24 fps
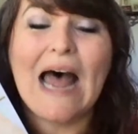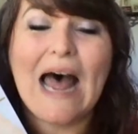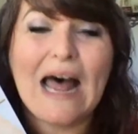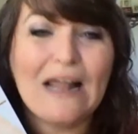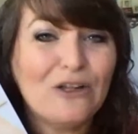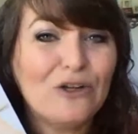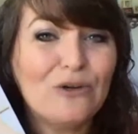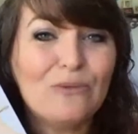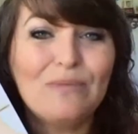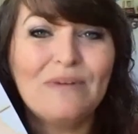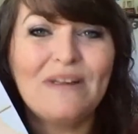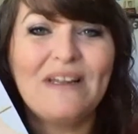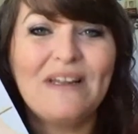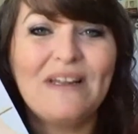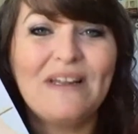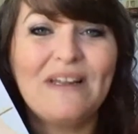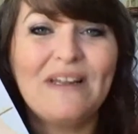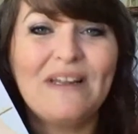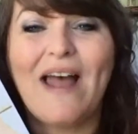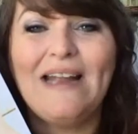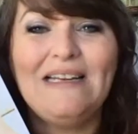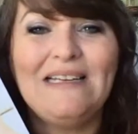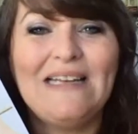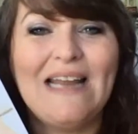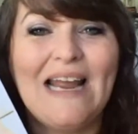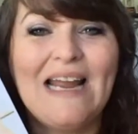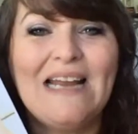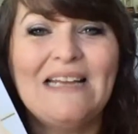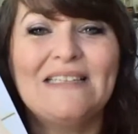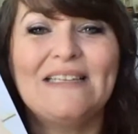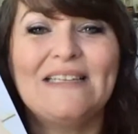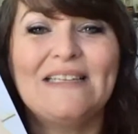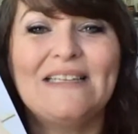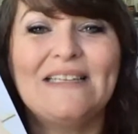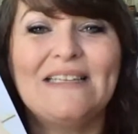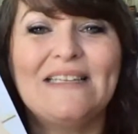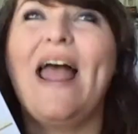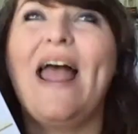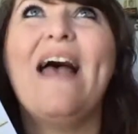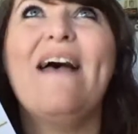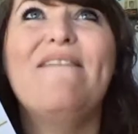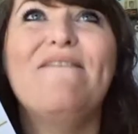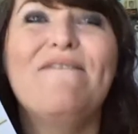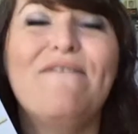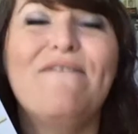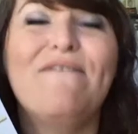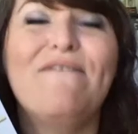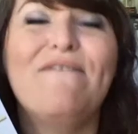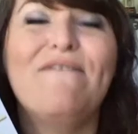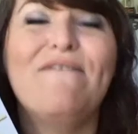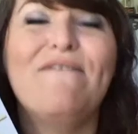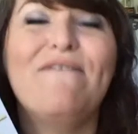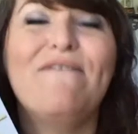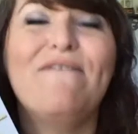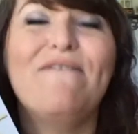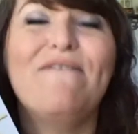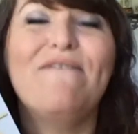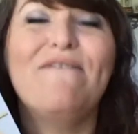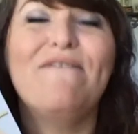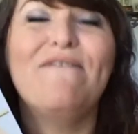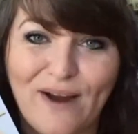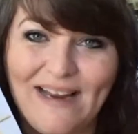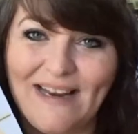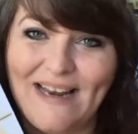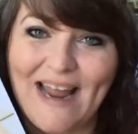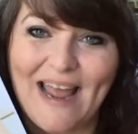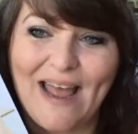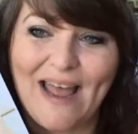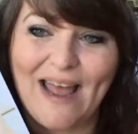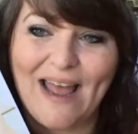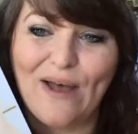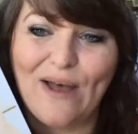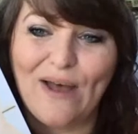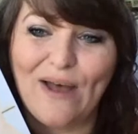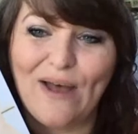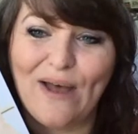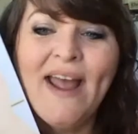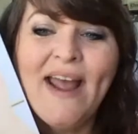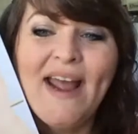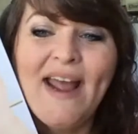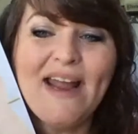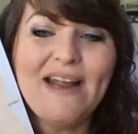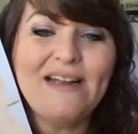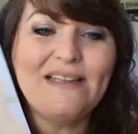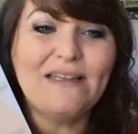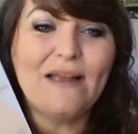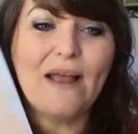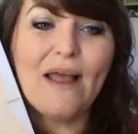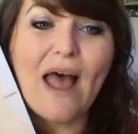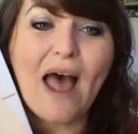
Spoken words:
Tolerably fine days are everywhere right now.